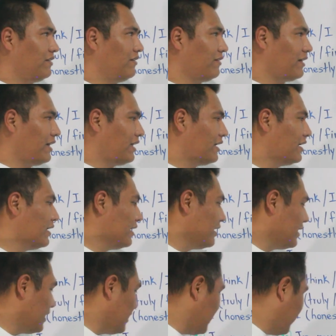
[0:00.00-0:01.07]
okay?
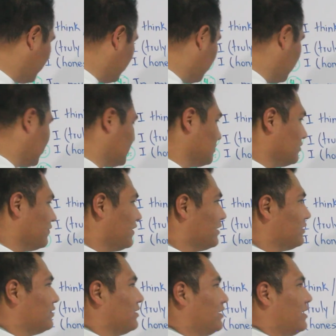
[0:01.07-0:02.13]
And let's move on
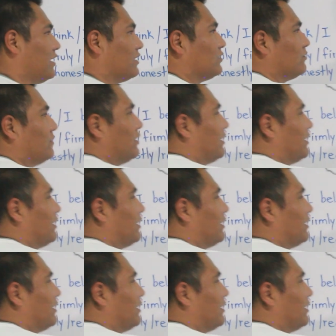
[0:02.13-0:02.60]
to the next one